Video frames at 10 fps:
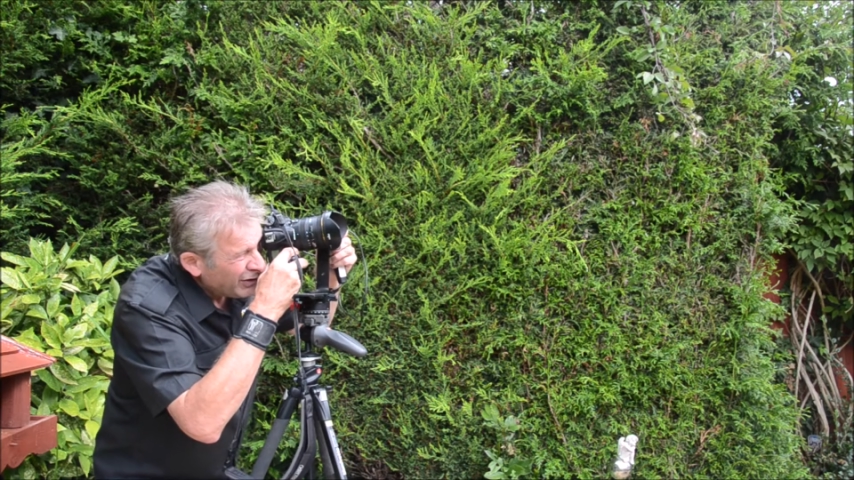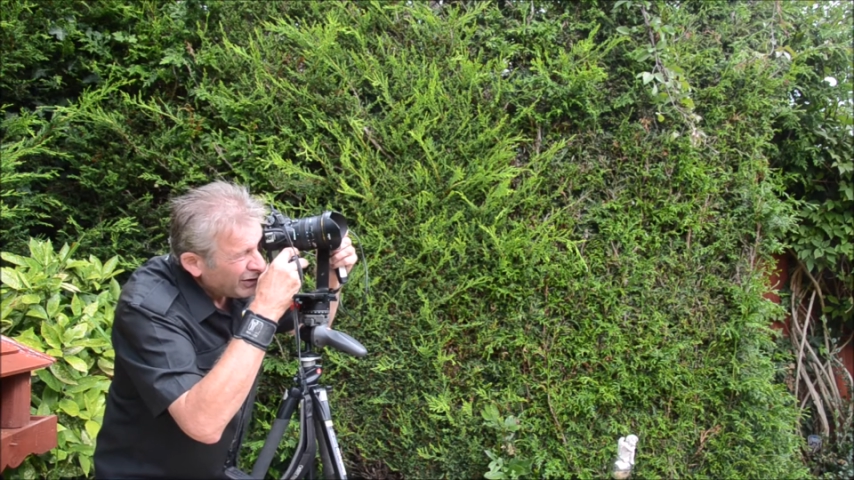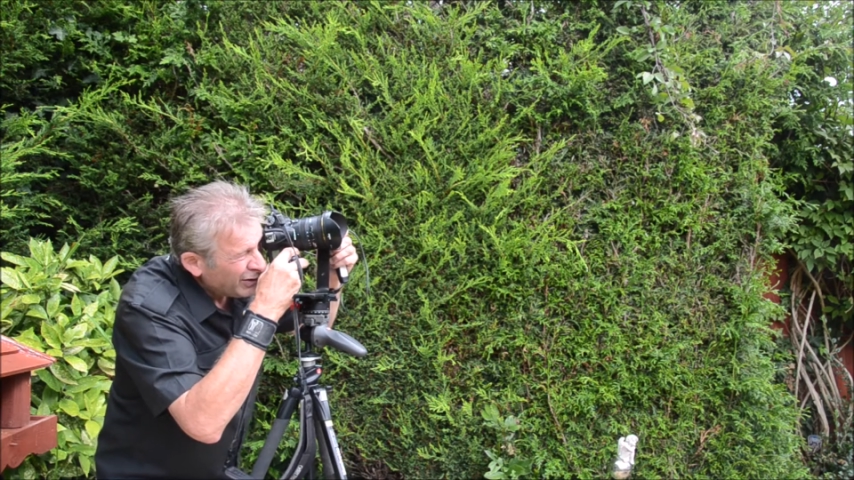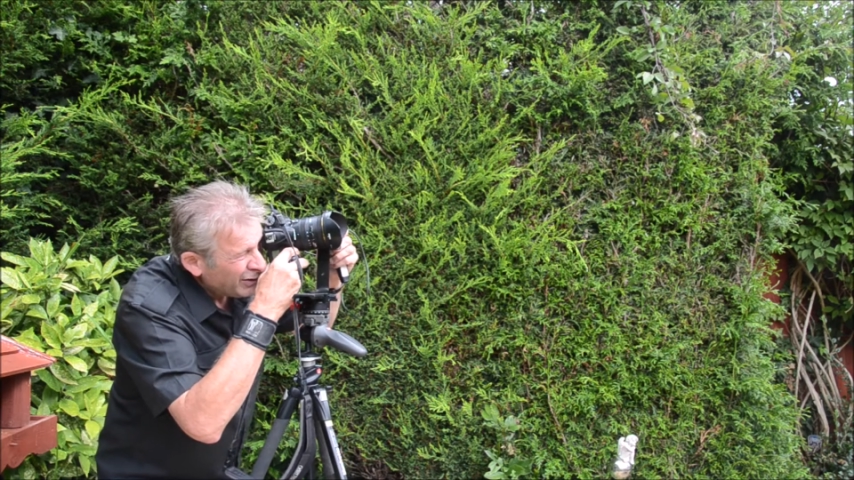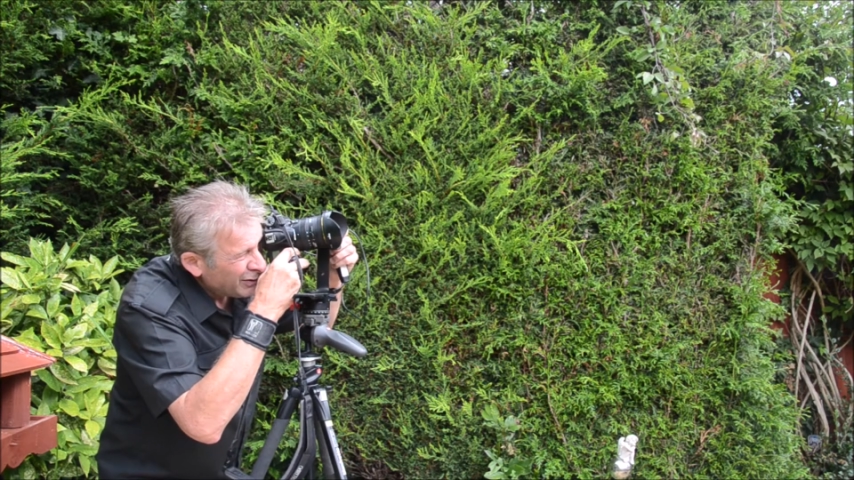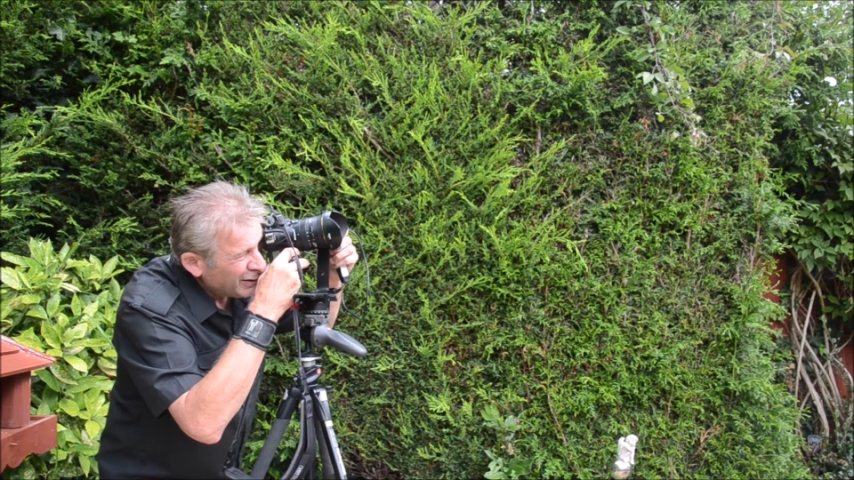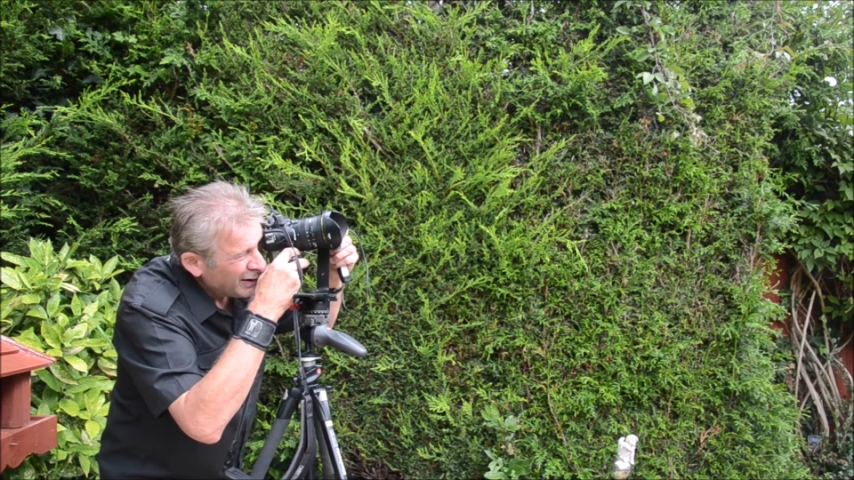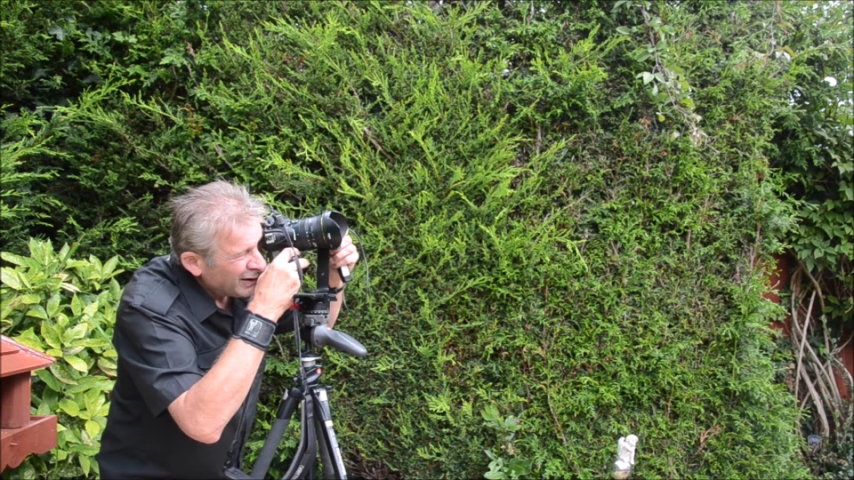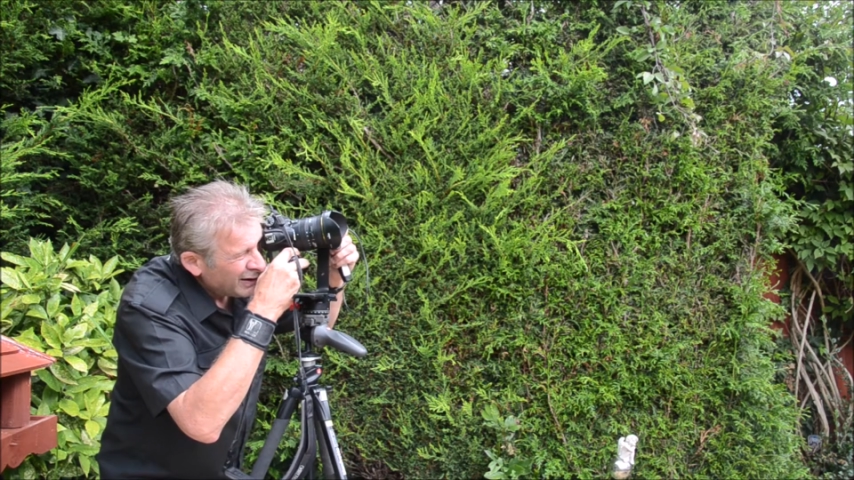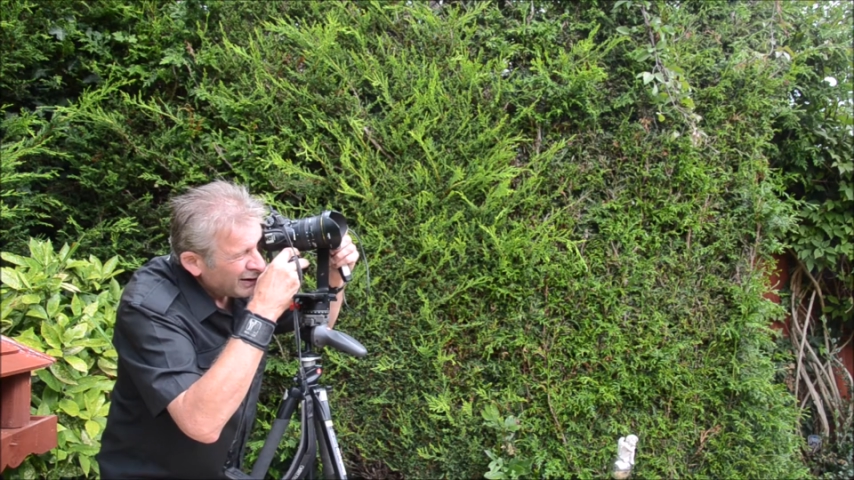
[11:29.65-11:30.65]
to.
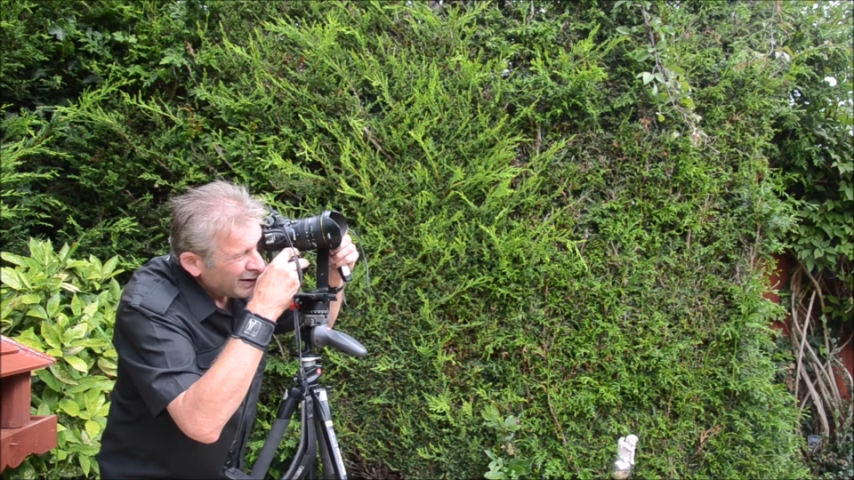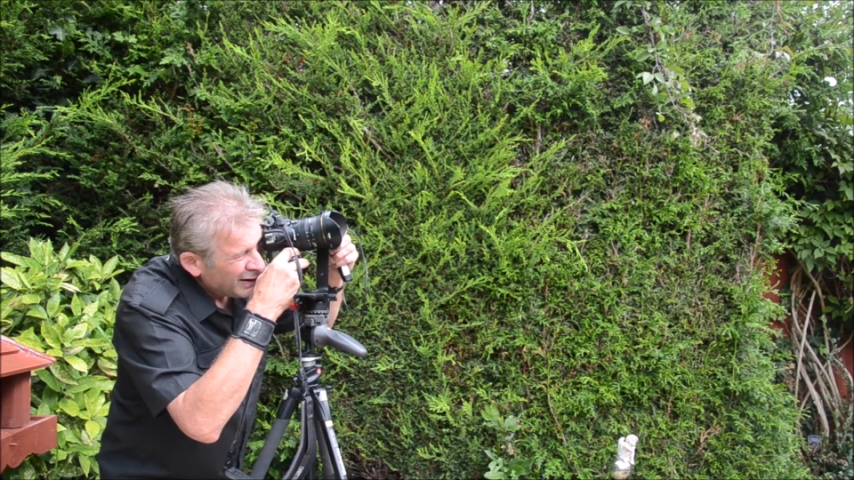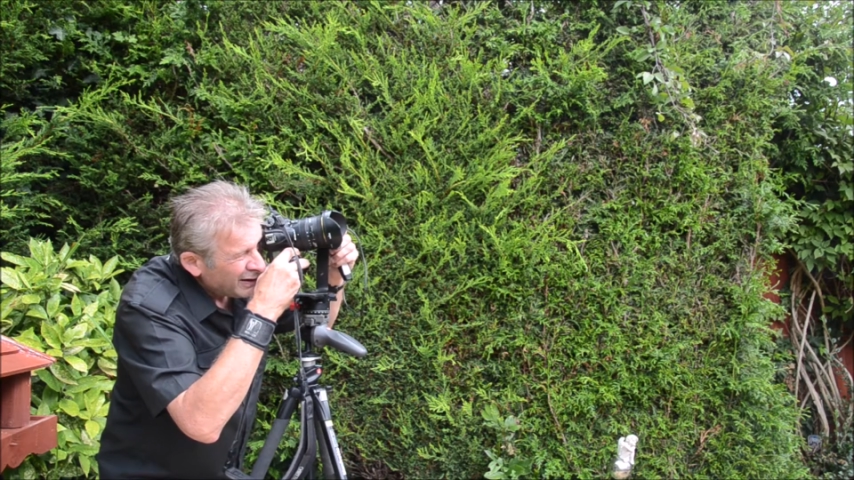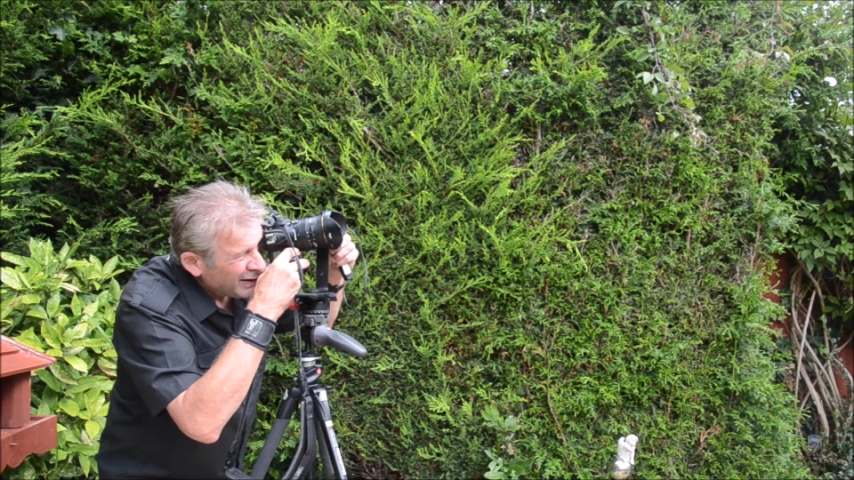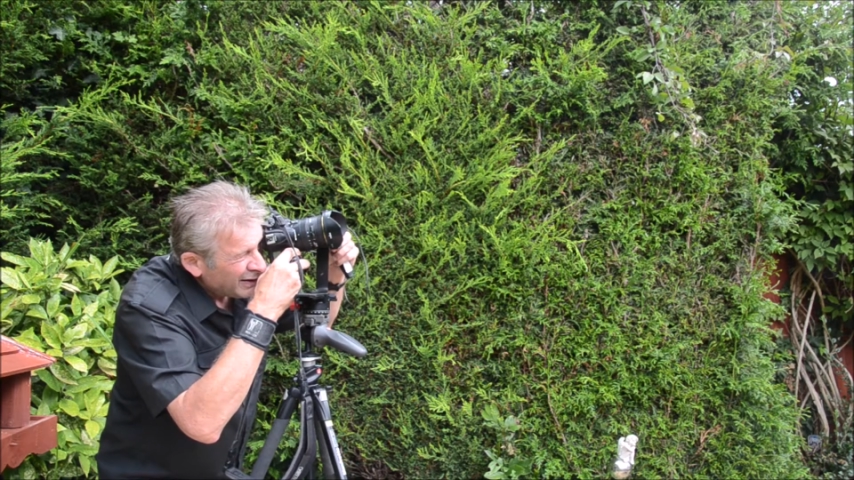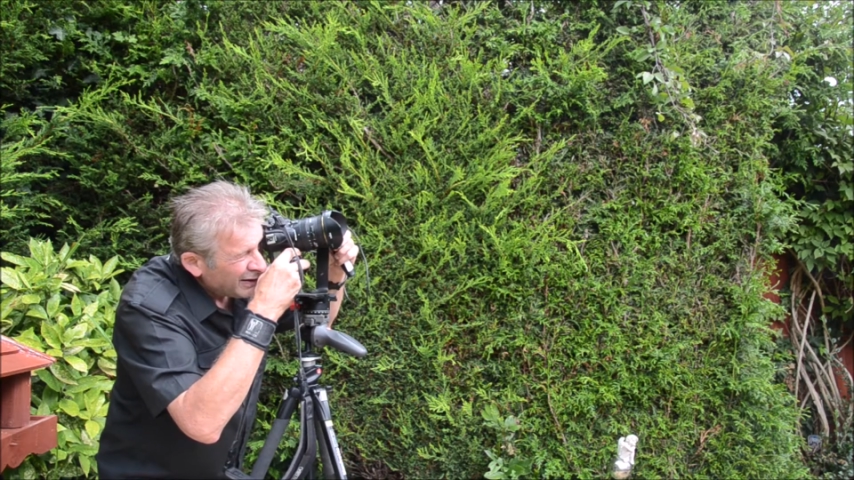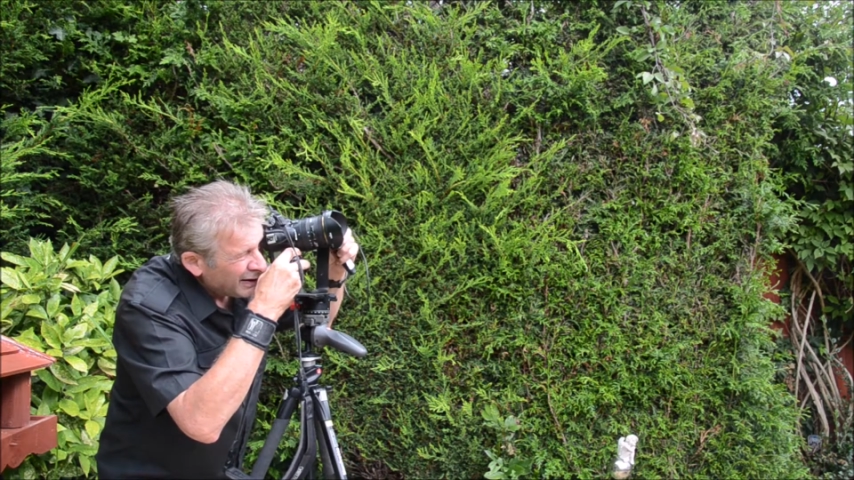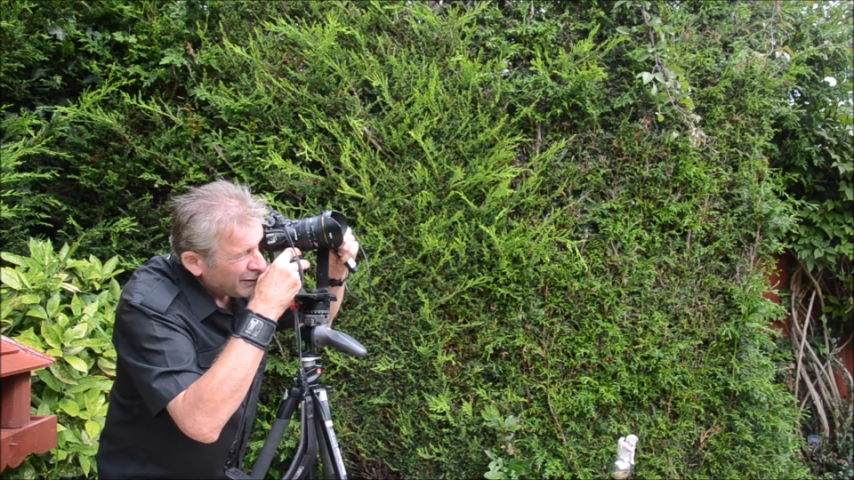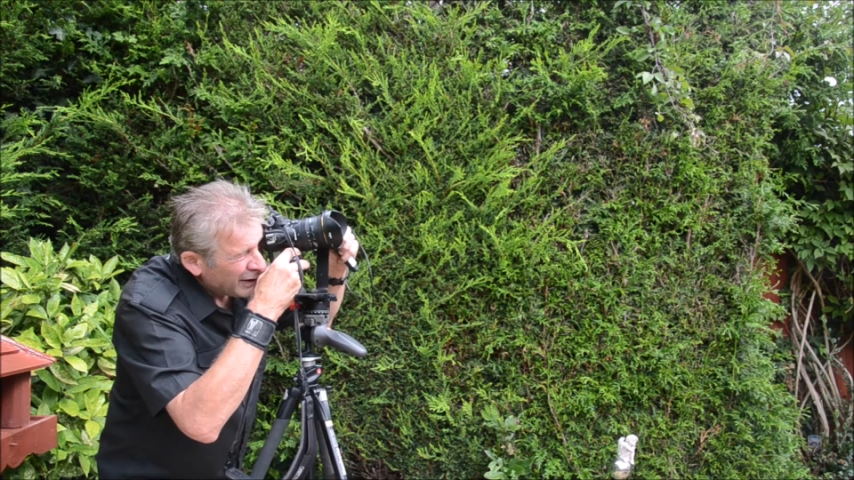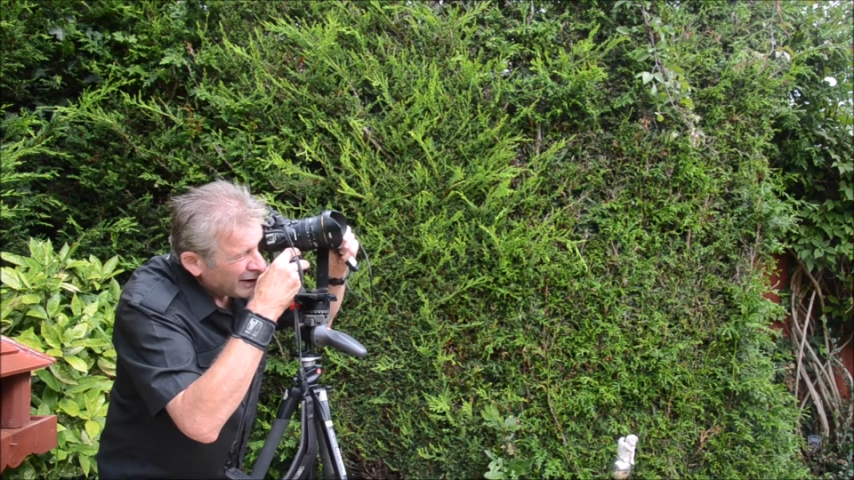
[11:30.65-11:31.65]

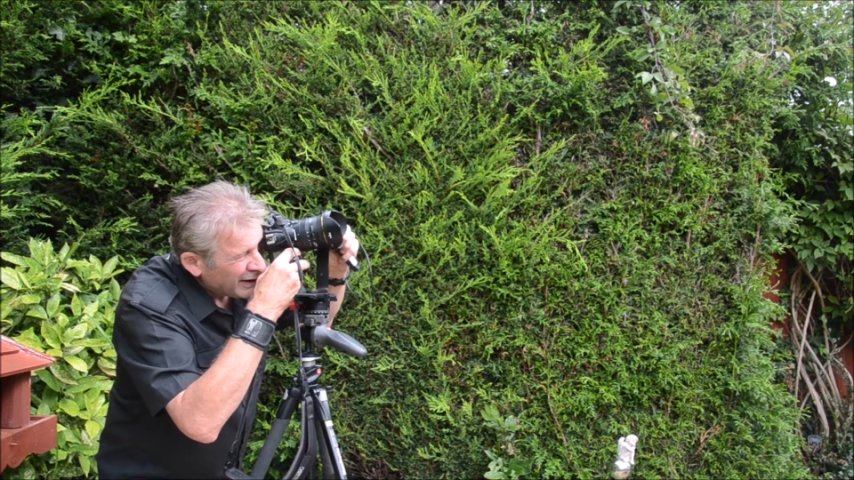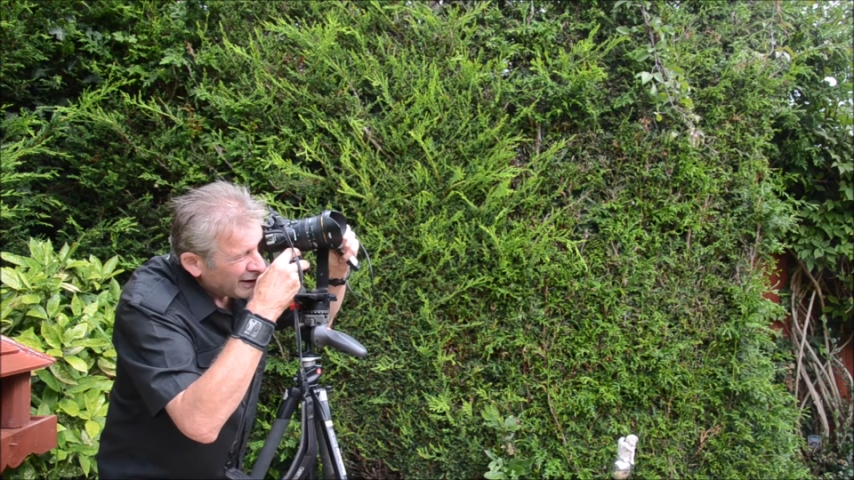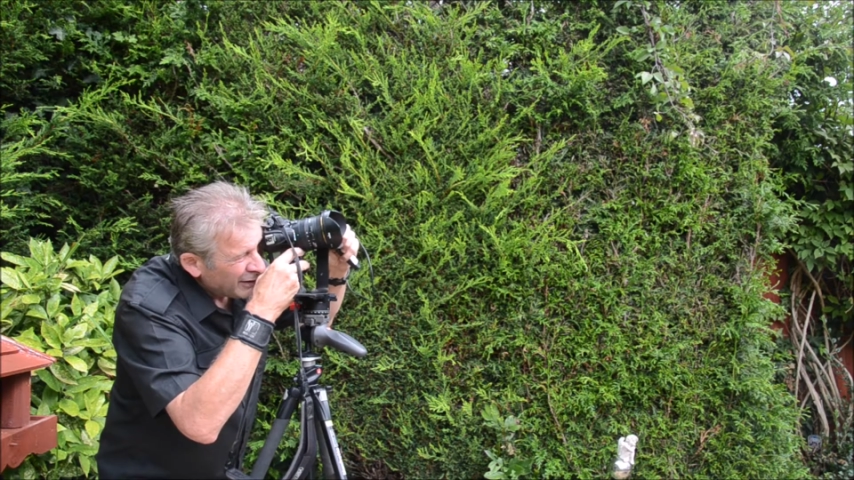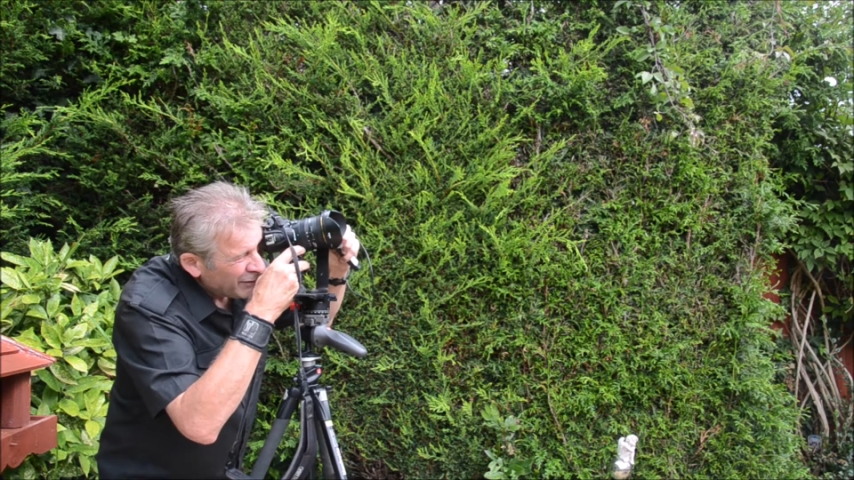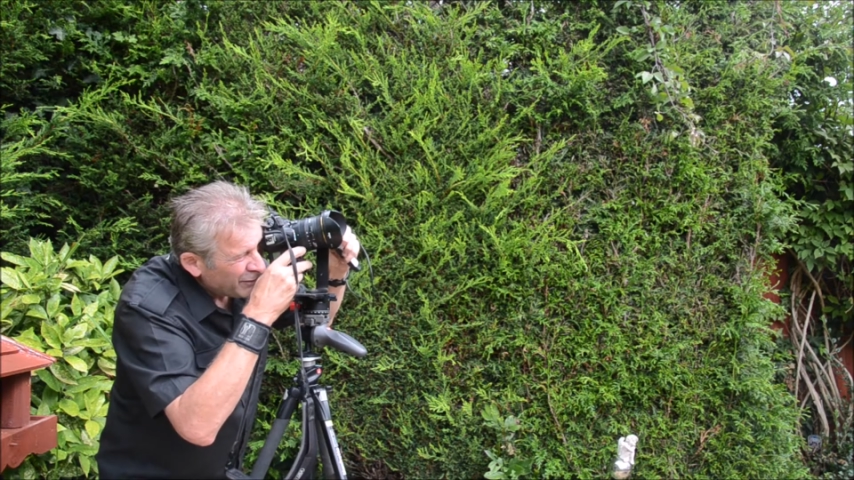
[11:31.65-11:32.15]
There we go.